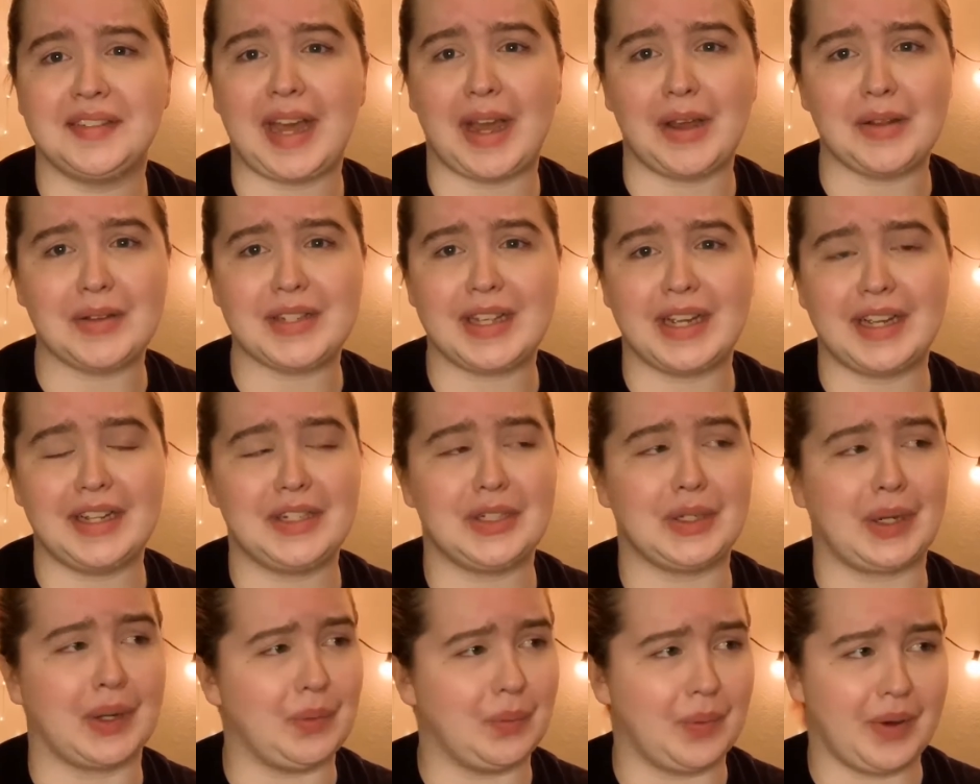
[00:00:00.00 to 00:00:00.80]
outside,
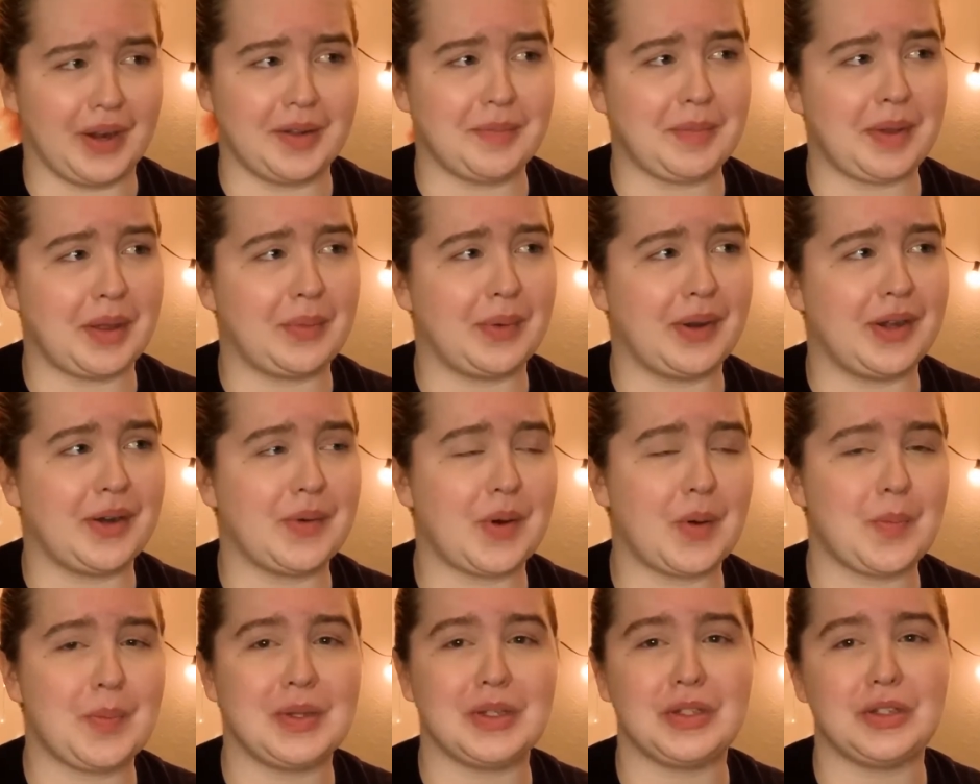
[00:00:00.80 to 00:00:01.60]
so I wanted my window
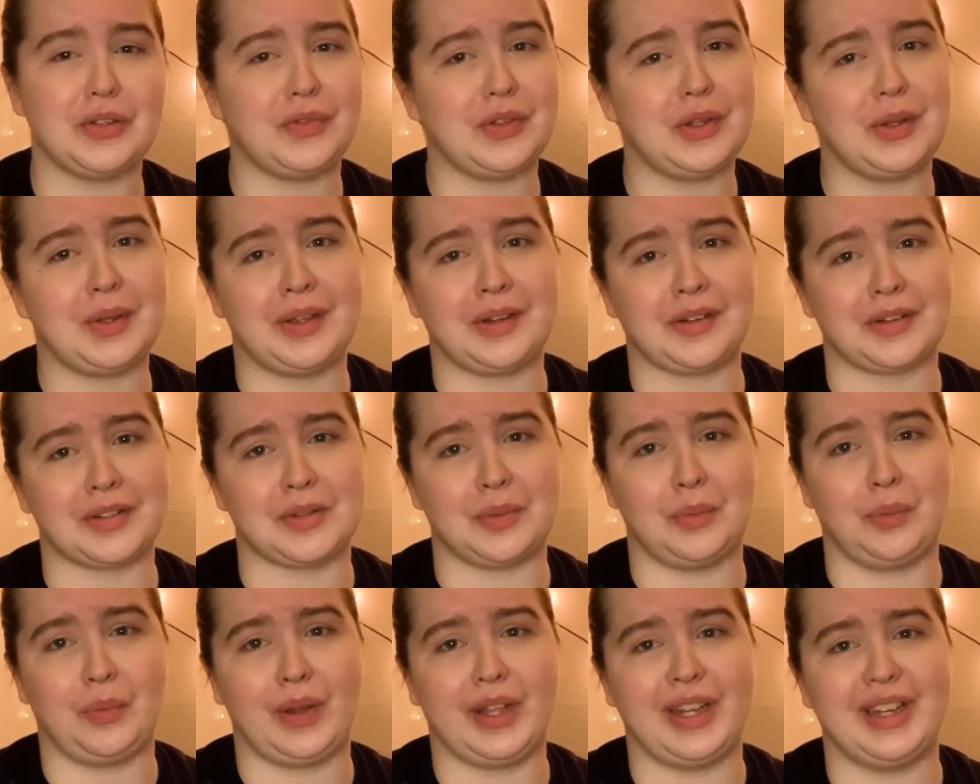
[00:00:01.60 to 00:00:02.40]
open, so if you hear
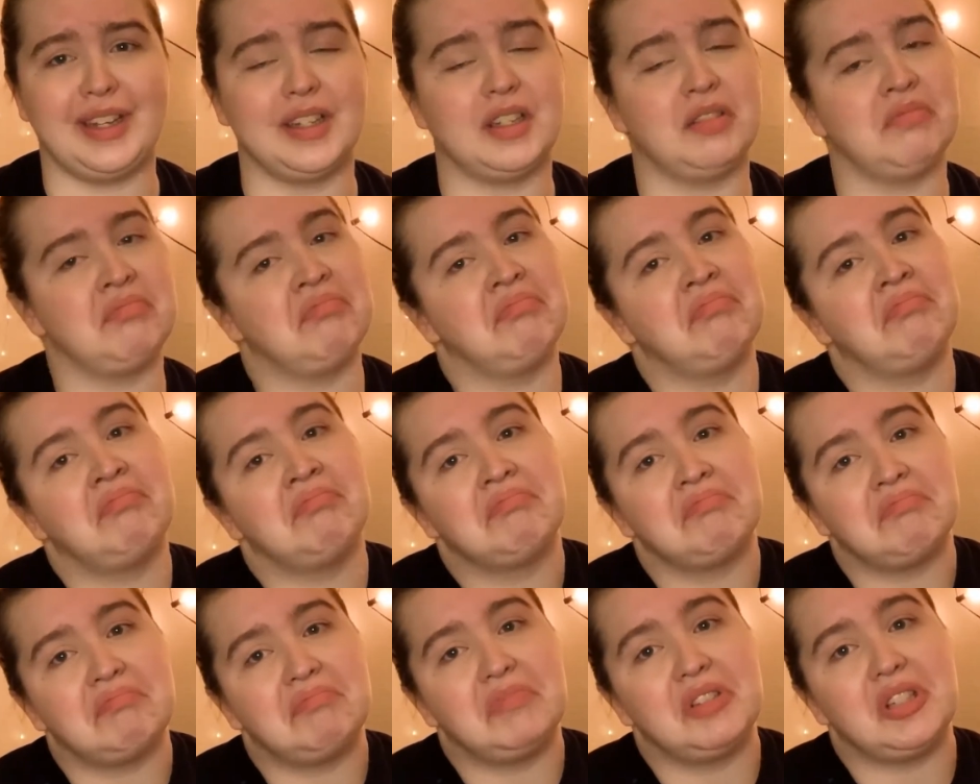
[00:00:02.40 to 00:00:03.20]
some wind,
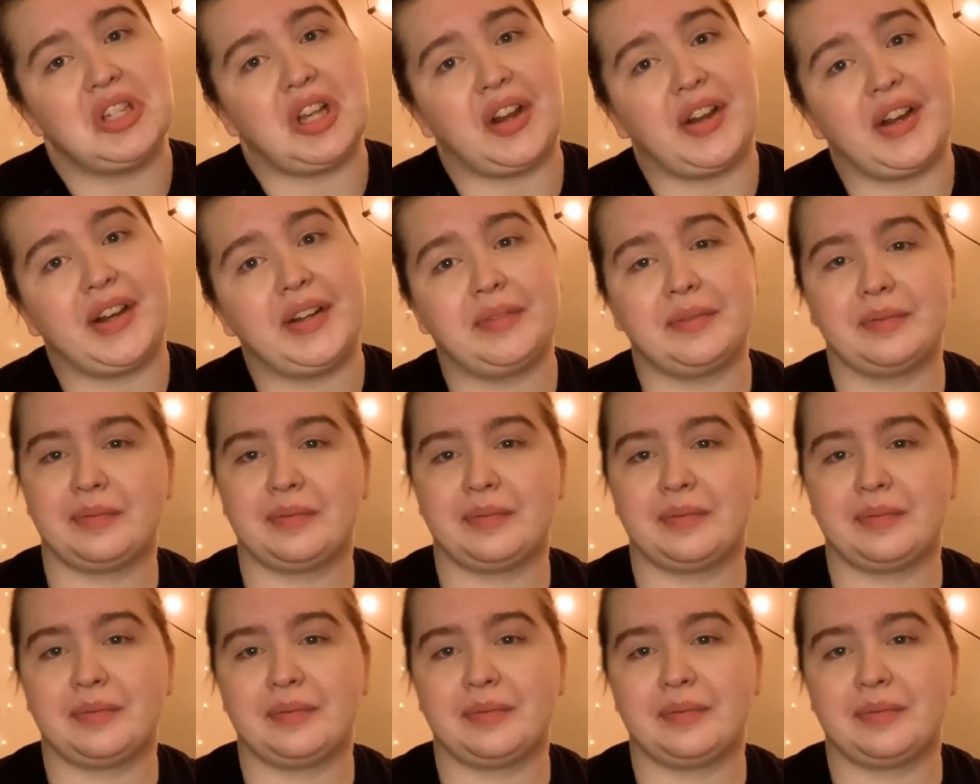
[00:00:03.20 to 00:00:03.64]
sorry.